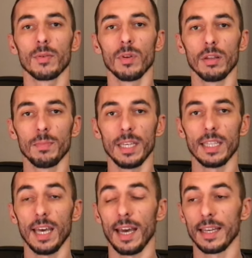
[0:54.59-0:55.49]
will
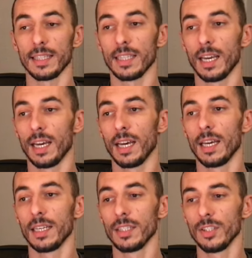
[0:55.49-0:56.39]
be
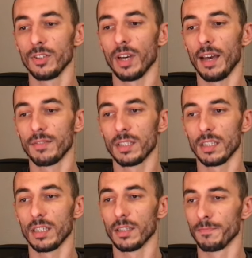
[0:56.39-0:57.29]
that you have
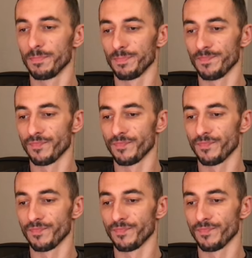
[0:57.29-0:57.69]
to,